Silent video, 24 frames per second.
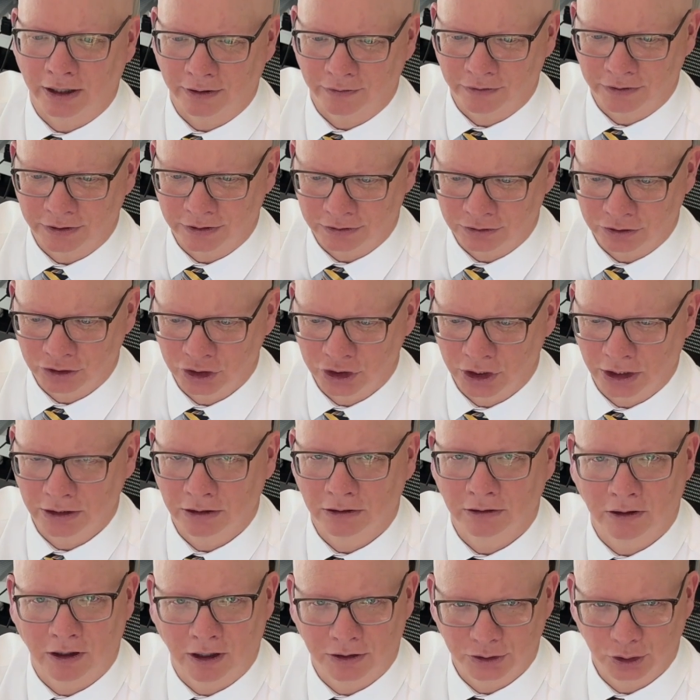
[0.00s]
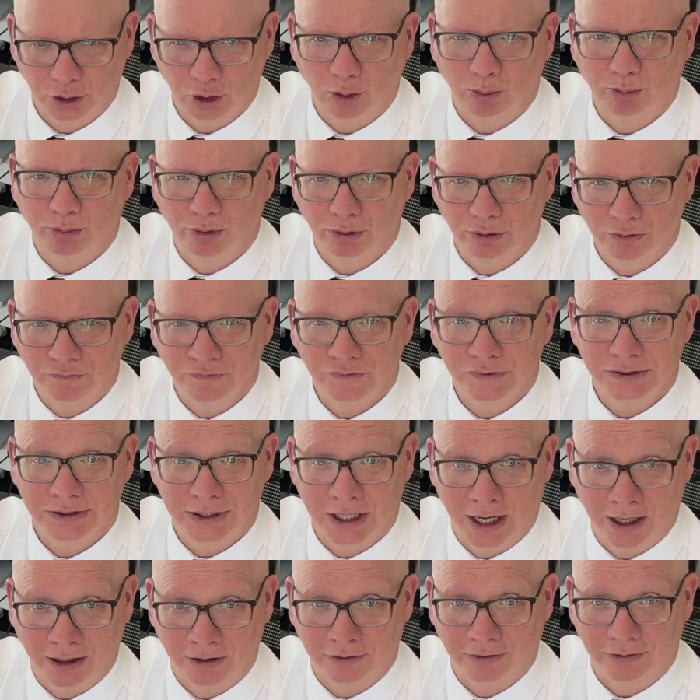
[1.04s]
the genealogical proof
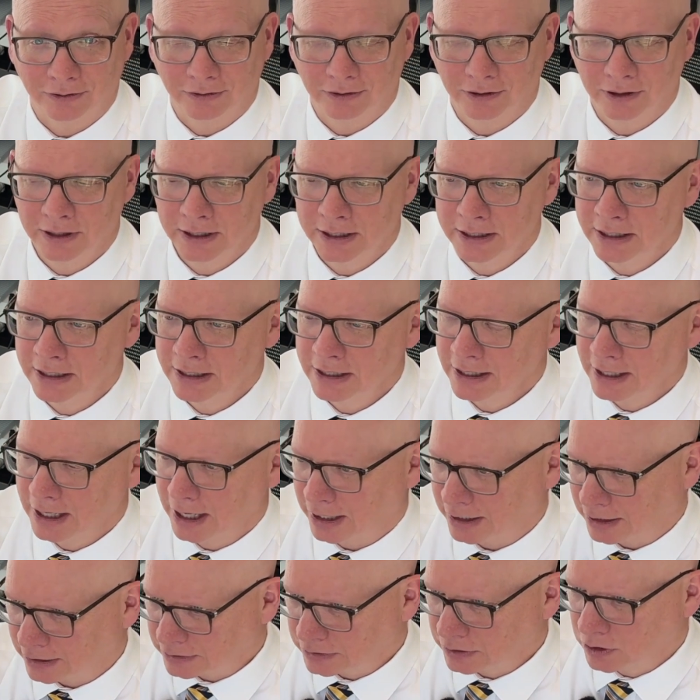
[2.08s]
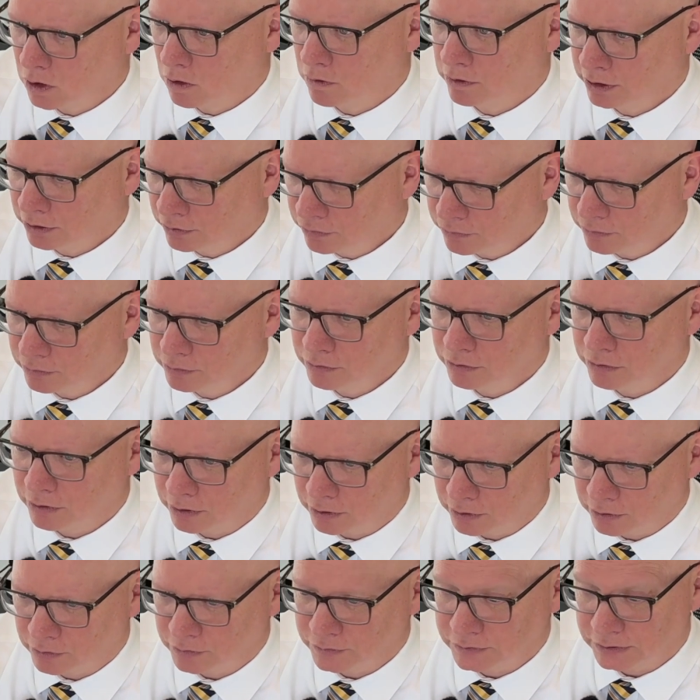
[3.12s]
standard. And it's going through those.